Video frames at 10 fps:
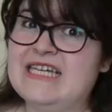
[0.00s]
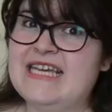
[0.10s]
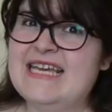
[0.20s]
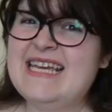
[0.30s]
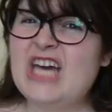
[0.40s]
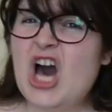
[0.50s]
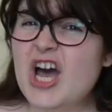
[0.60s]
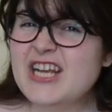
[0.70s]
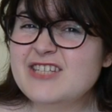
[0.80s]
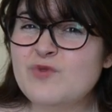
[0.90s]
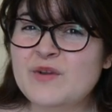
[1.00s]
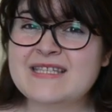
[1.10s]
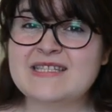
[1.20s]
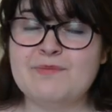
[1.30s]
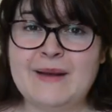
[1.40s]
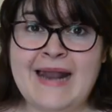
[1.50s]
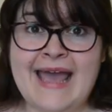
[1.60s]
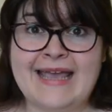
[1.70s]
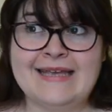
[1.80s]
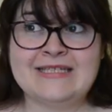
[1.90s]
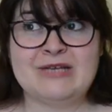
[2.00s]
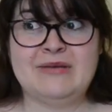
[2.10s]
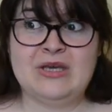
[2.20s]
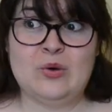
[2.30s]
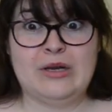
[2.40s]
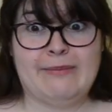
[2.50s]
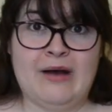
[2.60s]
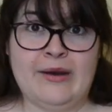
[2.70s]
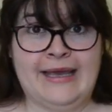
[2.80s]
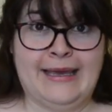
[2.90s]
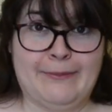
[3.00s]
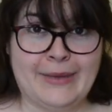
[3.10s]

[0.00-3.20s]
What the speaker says: He kind of wants the play to be all about him.